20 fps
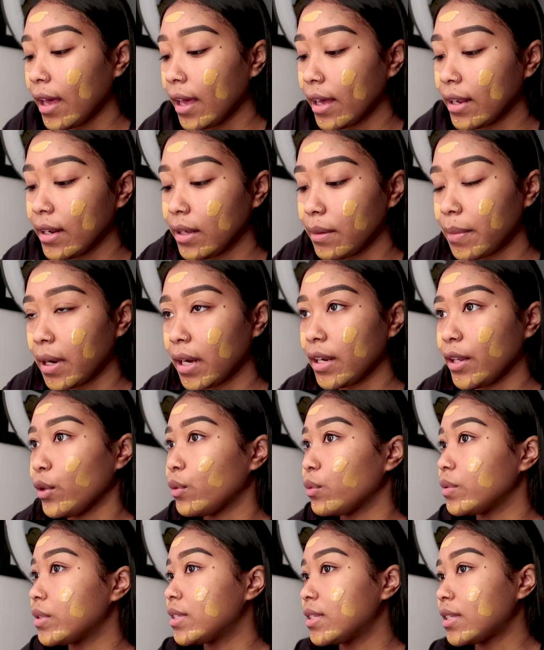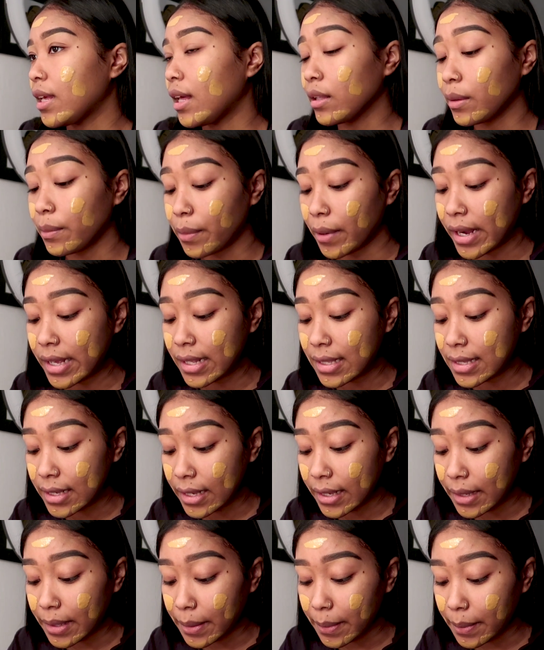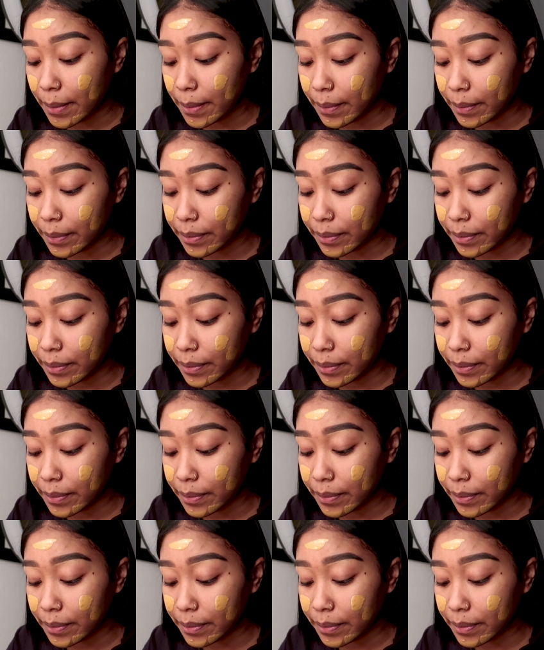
anybody who celebrates it.